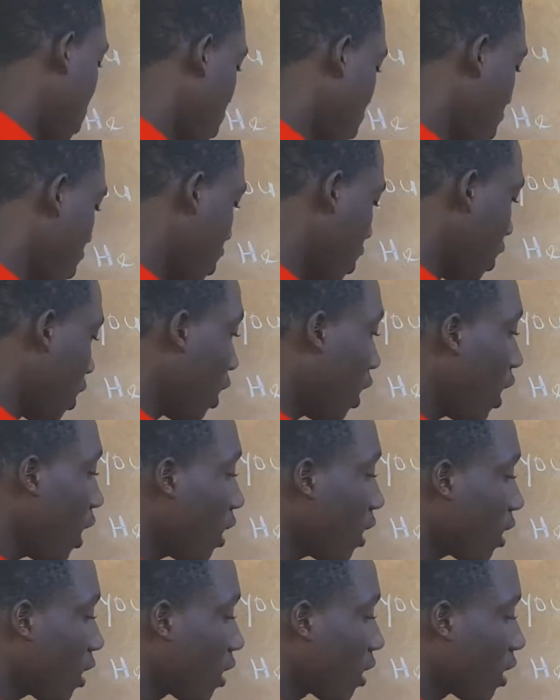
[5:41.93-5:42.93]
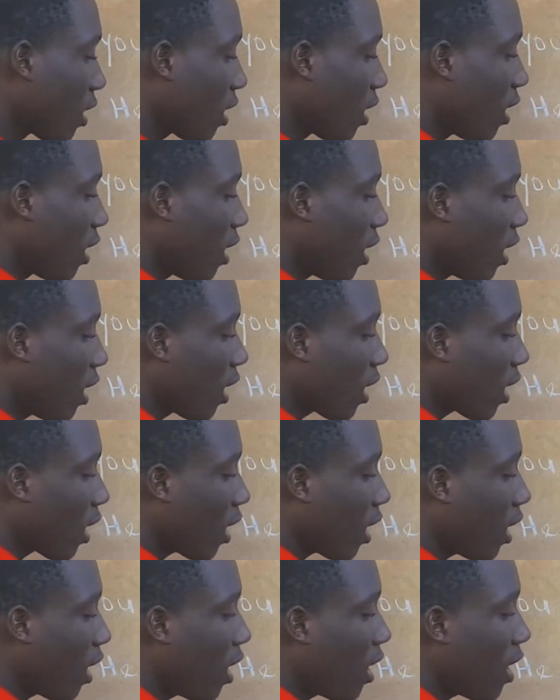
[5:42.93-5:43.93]
And it
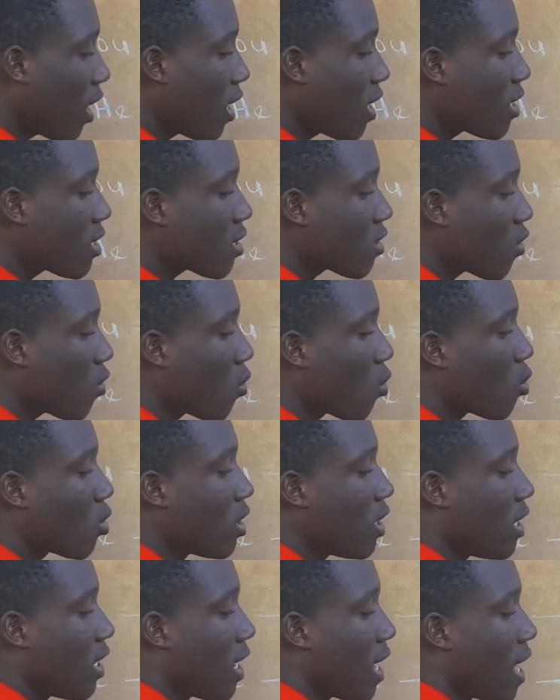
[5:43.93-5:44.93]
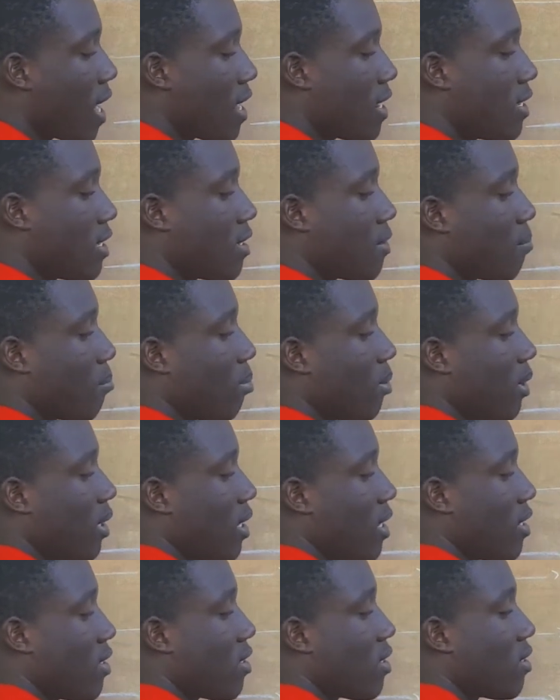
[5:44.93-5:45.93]
is a nice
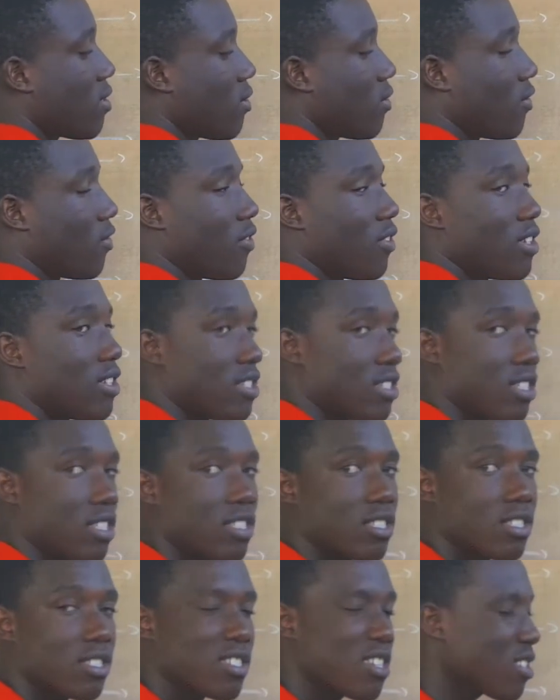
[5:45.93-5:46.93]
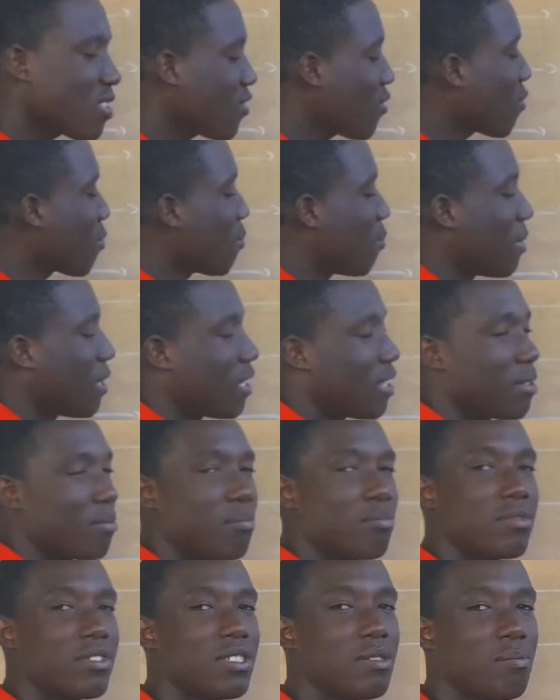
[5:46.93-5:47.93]
place to visit. Ça c'est une belle
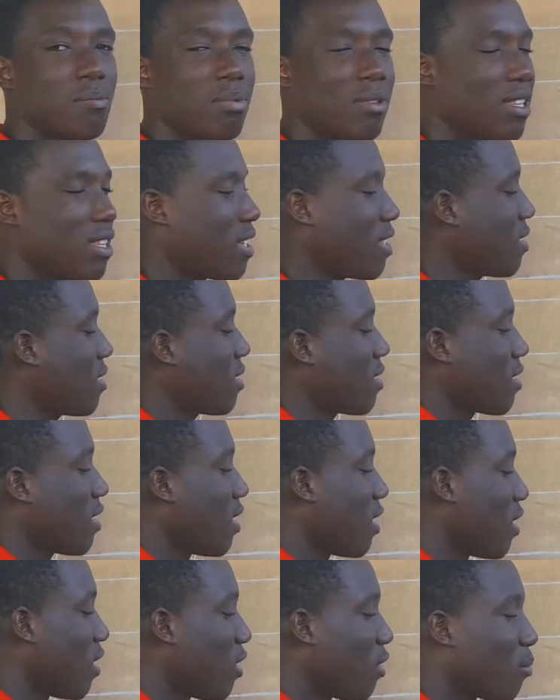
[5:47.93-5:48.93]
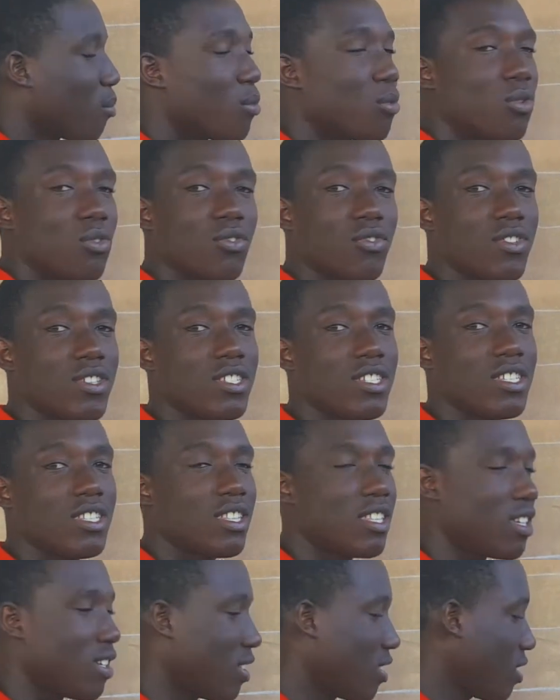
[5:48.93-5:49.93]
petite place pour nous
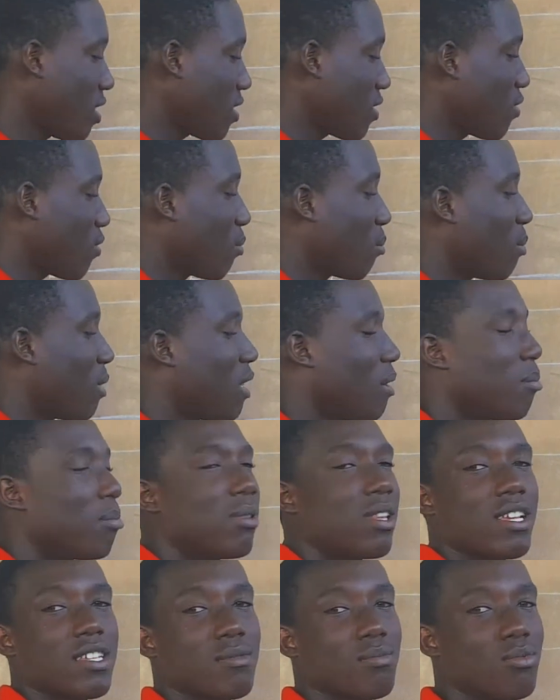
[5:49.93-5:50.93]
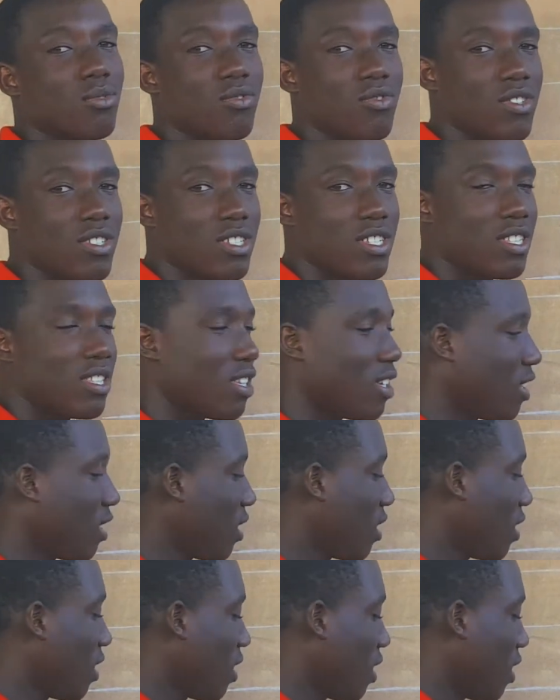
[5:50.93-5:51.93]
visiter. Ça c'est une belle place pour nous visiter.
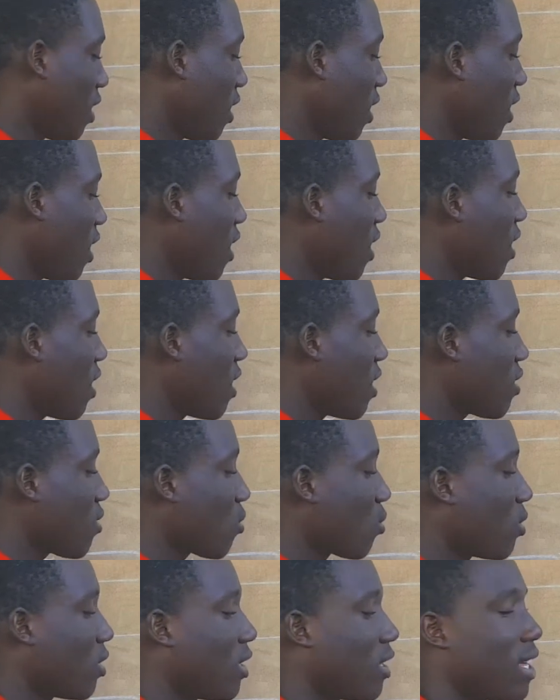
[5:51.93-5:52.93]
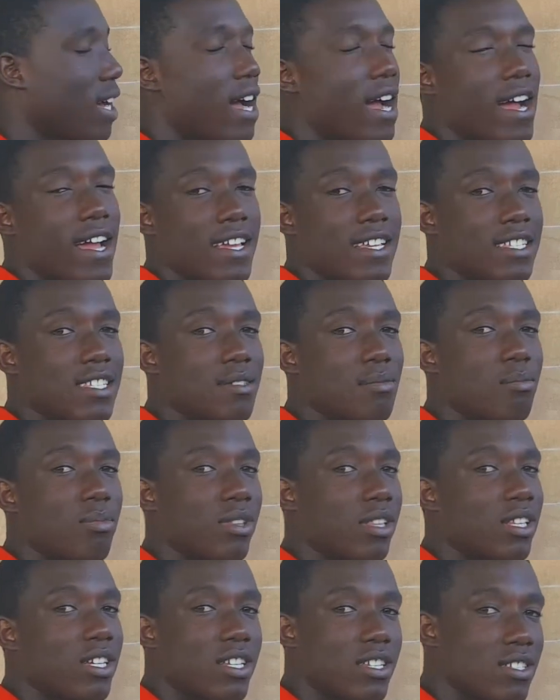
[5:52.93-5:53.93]
It is a nice
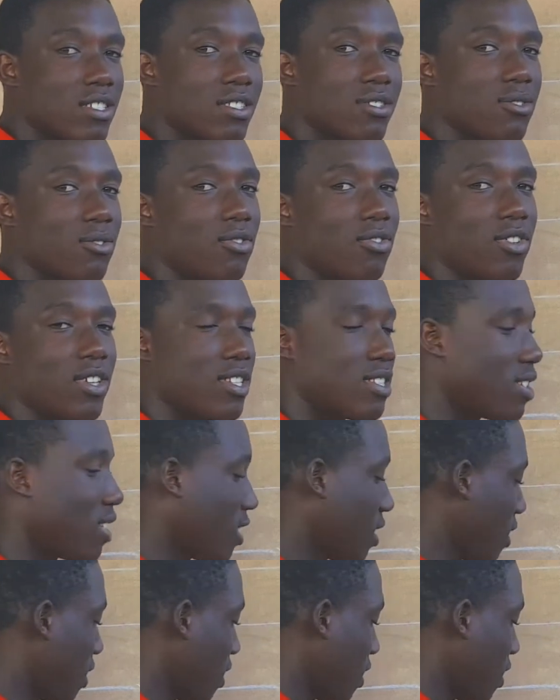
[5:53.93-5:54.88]
place to visit.